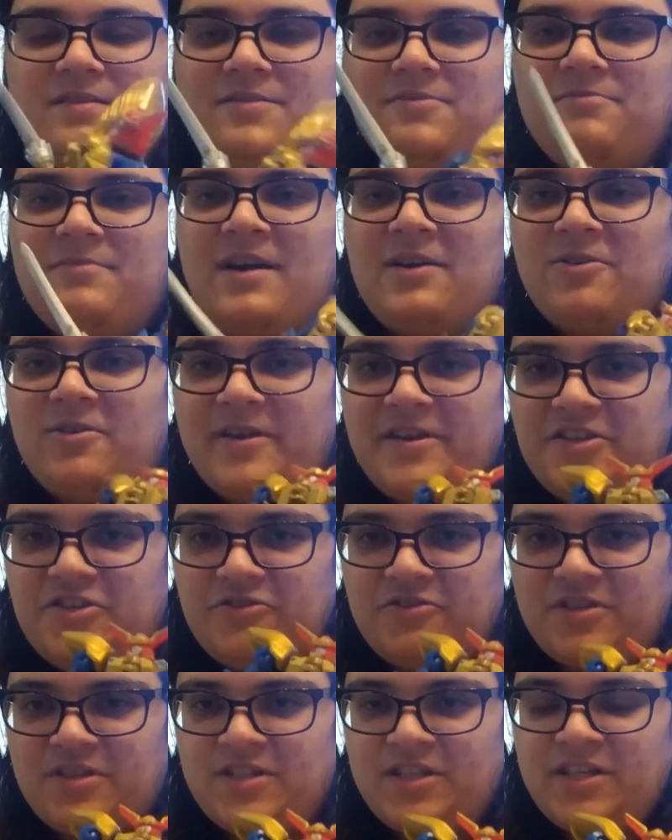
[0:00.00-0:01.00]
Power
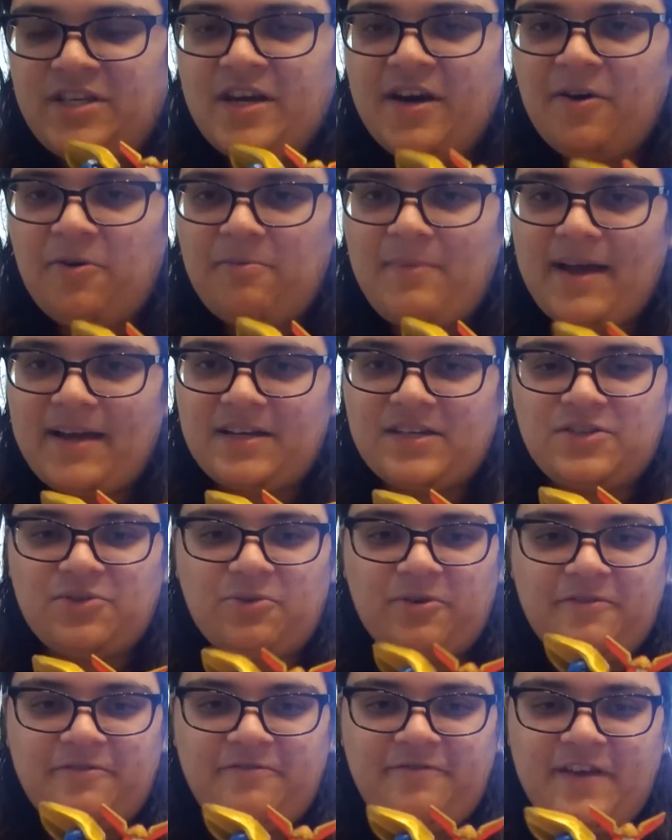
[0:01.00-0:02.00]
Rangers Zeo
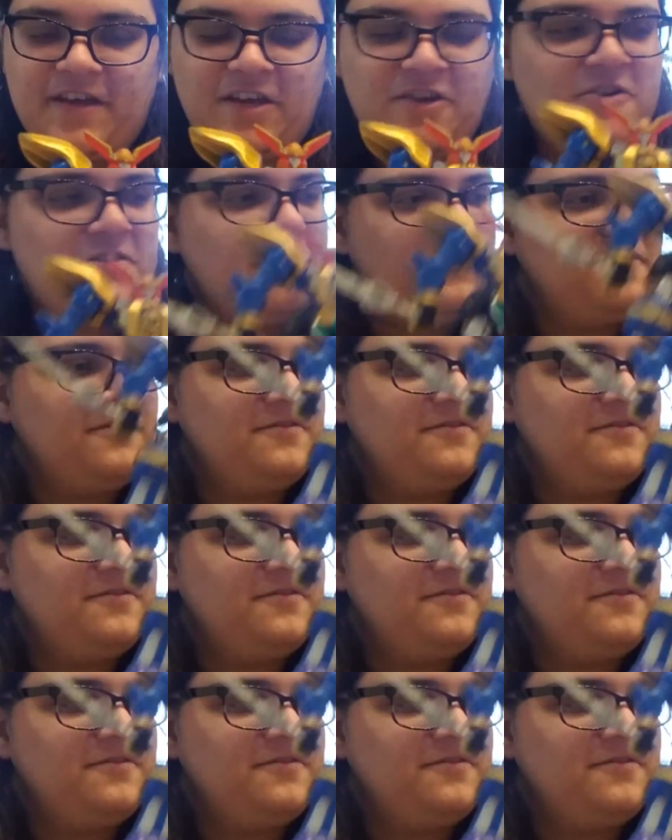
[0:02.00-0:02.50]
Megazord figure.